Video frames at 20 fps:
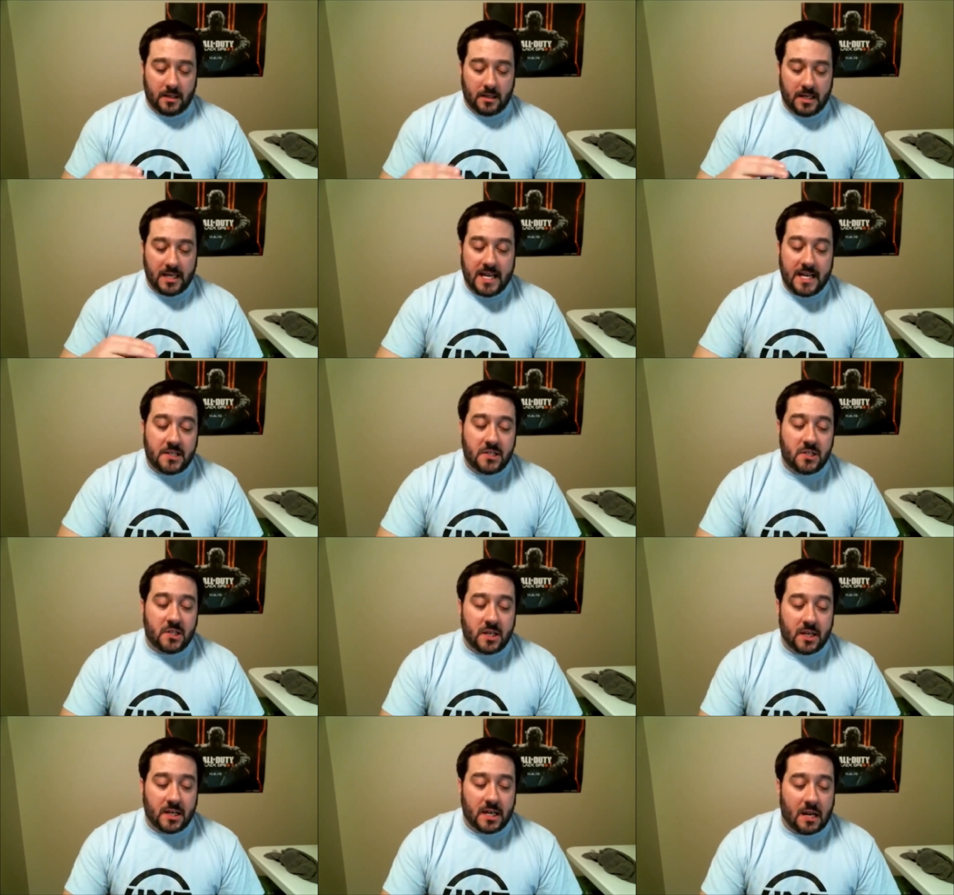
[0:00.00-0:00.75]

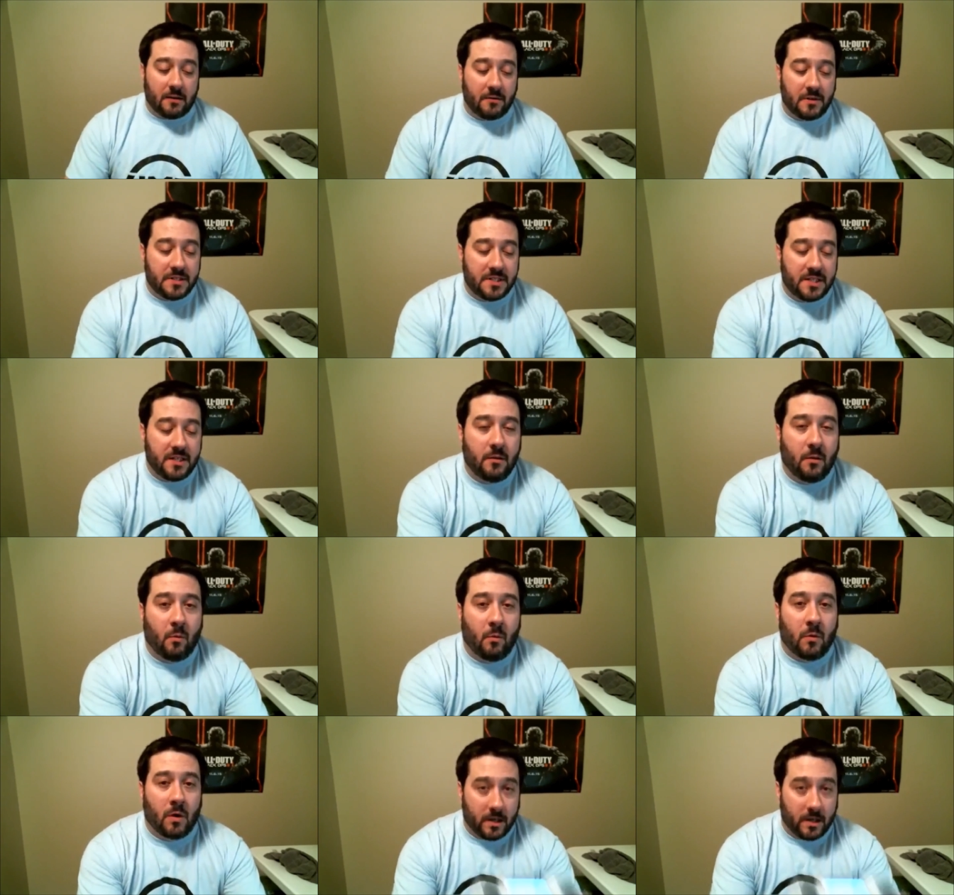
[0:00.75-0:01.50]
each and every
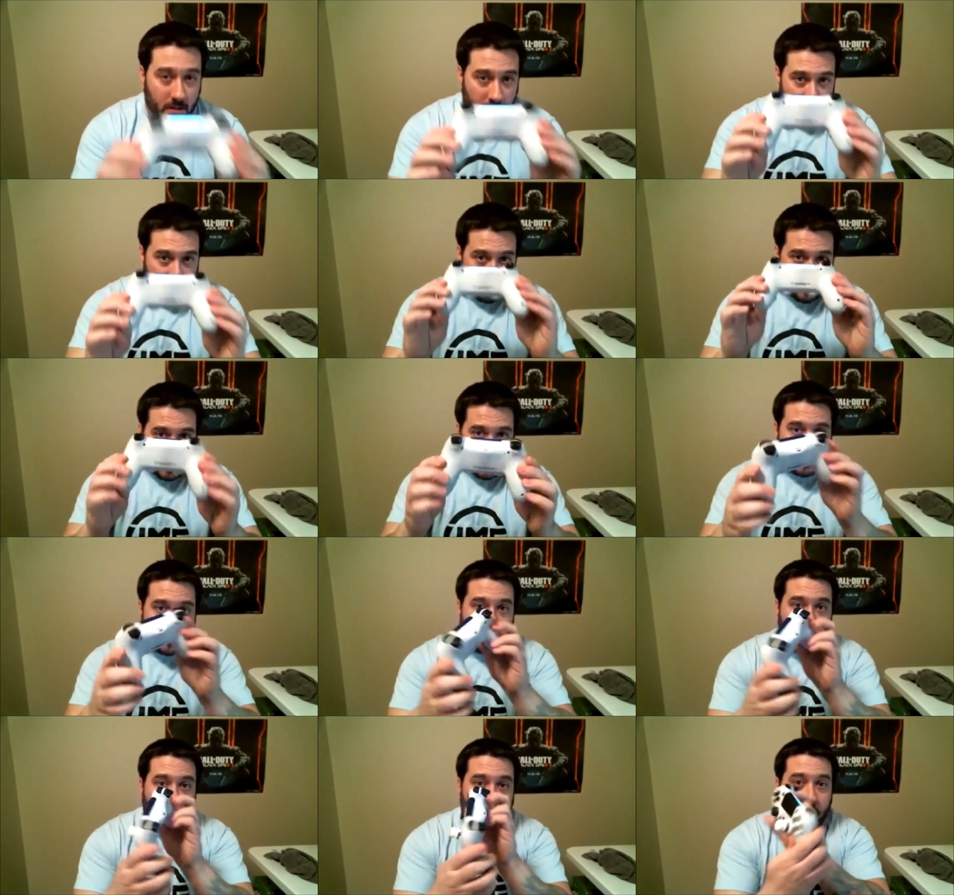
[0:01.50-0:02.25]
single one of these
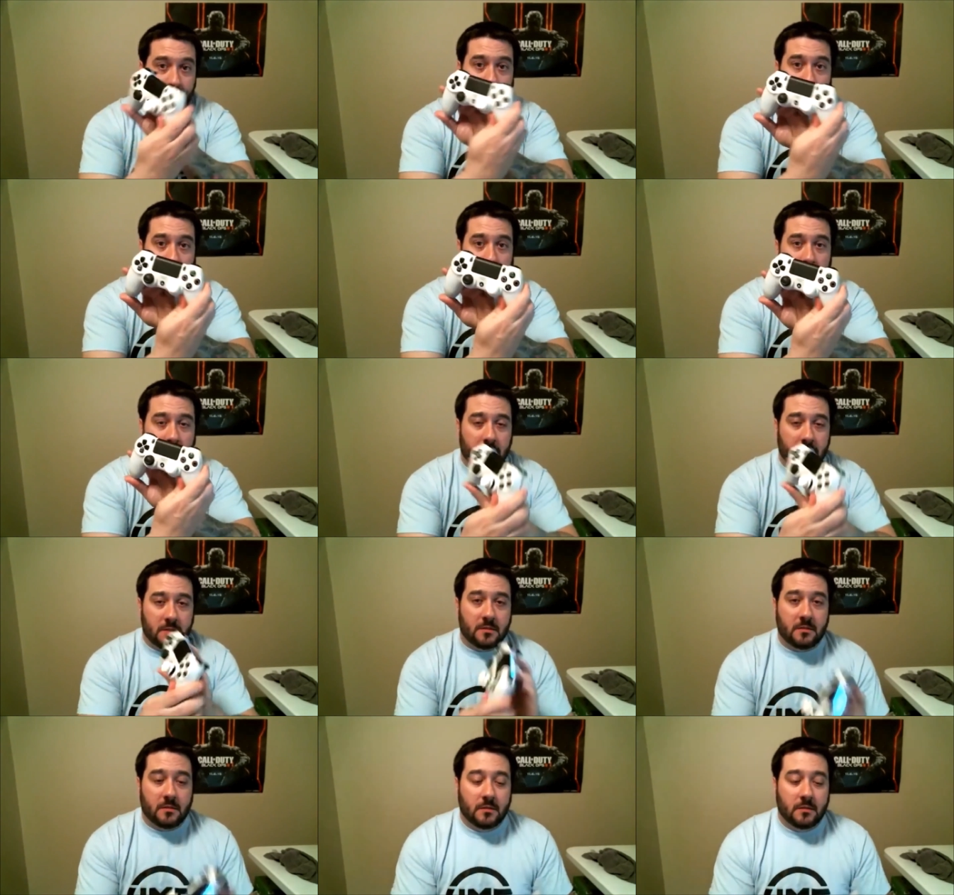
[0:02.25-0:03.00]

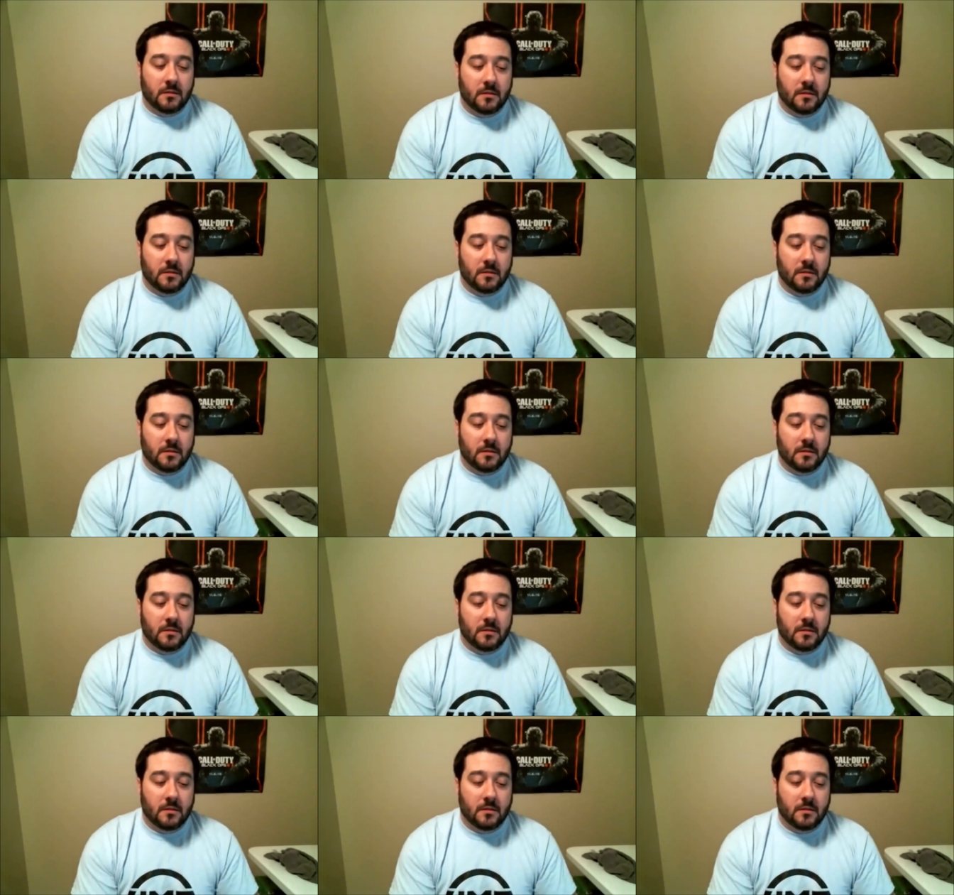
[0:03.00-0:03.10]
controllers